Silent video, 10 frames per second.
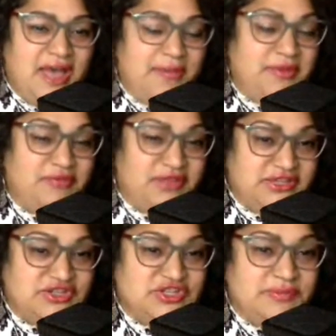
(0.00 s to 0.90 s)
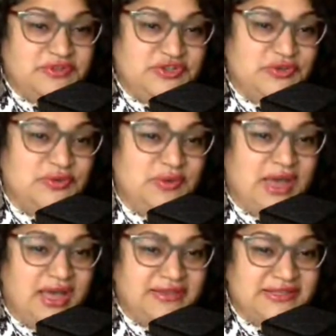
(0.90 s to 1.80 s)
in relationship to
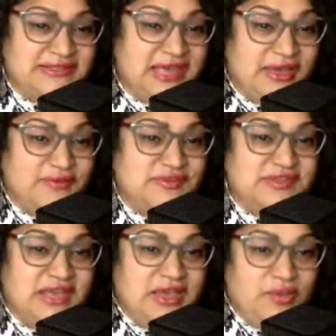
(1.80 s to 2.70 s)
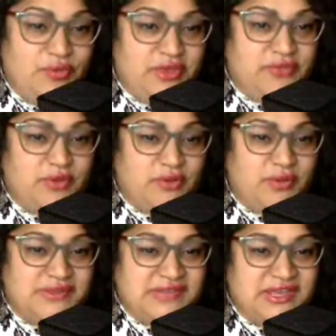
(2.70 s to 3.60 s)
discounts with
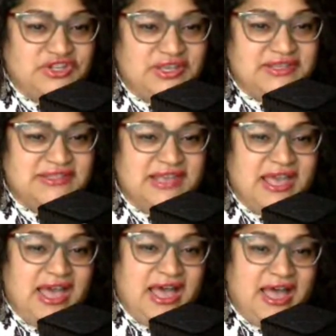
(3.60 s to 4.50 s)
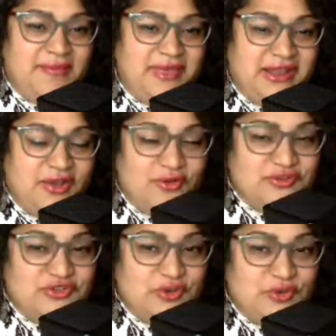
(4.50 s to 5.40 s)
one-on-one sessions. And I
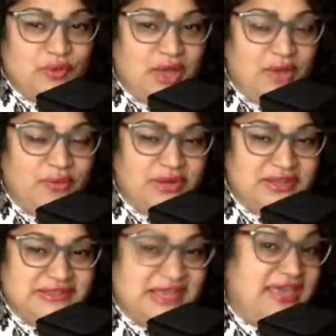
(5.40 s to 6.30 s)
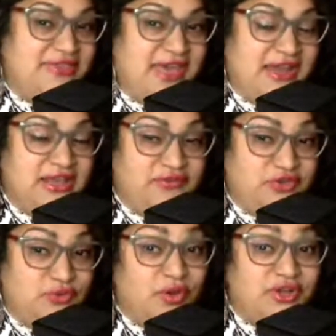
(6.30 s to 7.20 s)
also wanted to say that if you
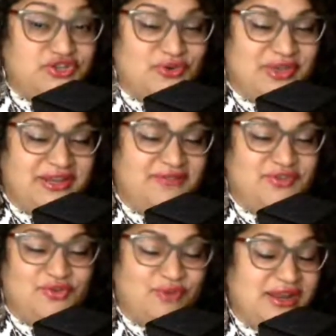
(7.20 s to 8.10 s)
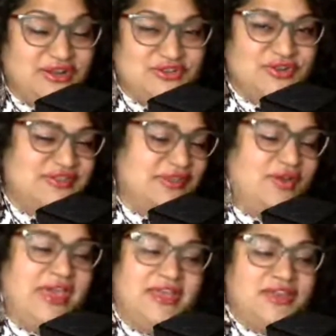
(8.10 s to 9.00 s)
want to join and you're ready to join, you say,
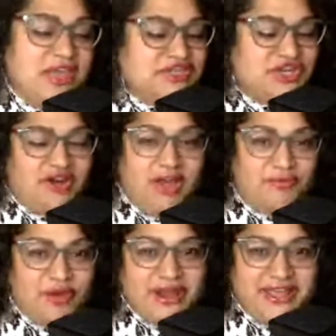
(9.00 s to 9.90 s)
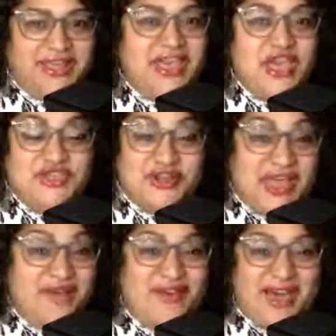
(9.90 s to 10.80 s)
okay, Jikara, I'm ready. You're going to
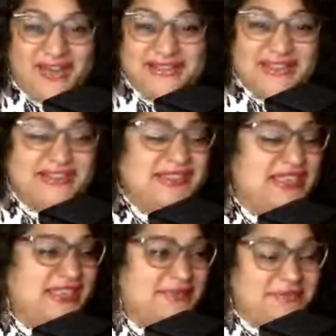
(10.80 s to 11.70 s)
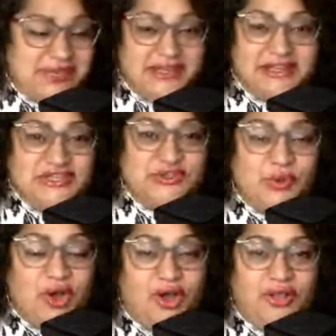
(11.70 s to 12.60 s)
have access immediately to
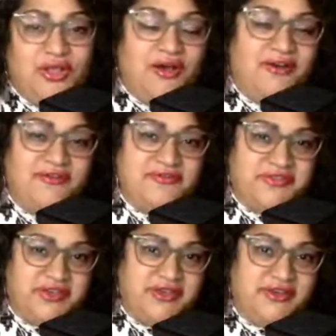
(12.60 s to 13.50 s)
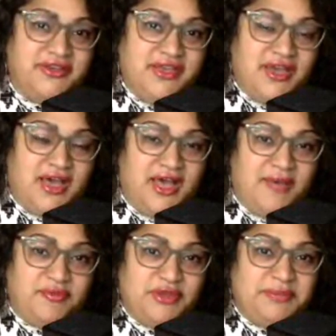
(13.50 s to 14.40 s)
all of the
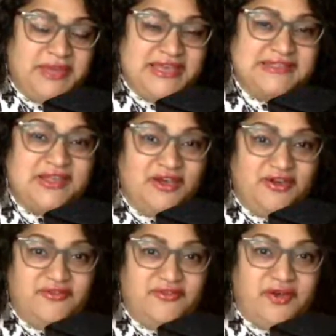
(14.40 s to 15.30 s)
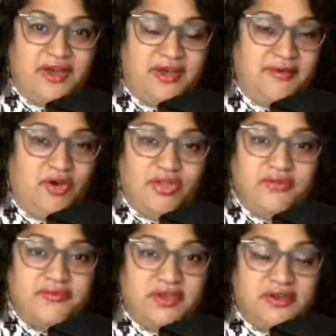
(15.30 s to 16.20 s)
replays of all of
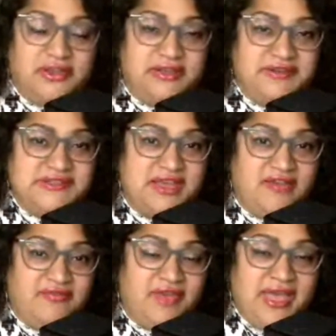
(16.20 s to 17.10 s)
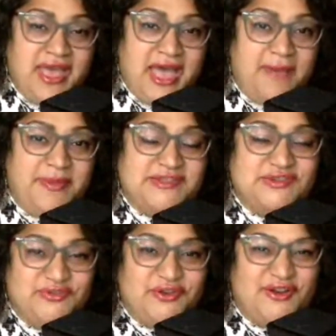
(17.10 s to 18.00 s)
the clearings that have happened so
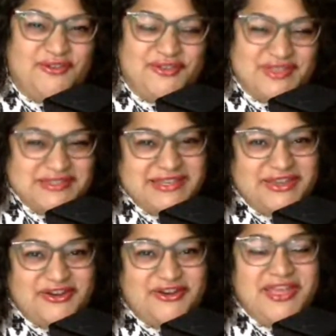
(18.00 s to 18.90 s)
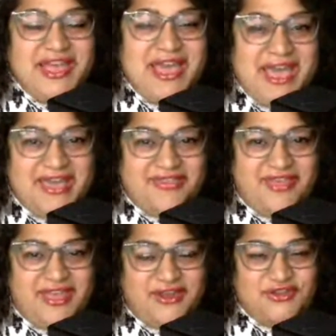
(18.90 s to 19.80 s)
far for this year. And
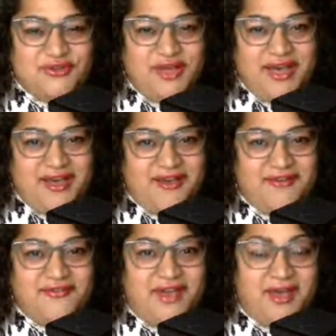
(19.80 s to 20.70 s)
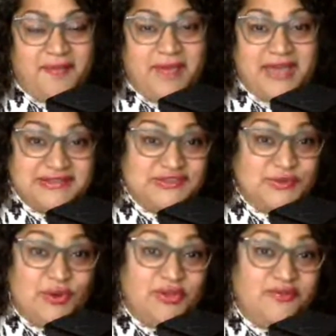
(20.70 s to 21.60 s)
then you'll have access to
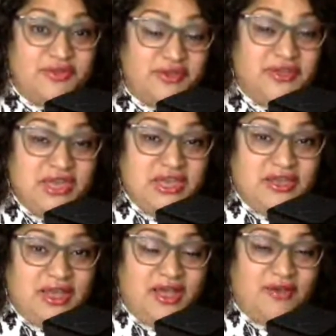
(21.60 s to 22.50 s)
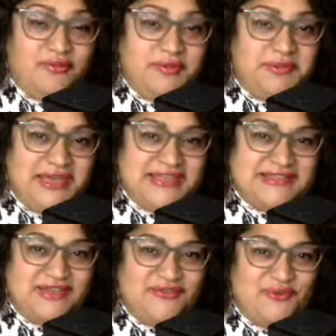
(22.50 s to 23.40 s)
all of the replays
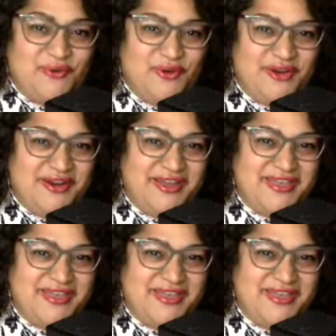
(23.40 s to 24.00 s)
for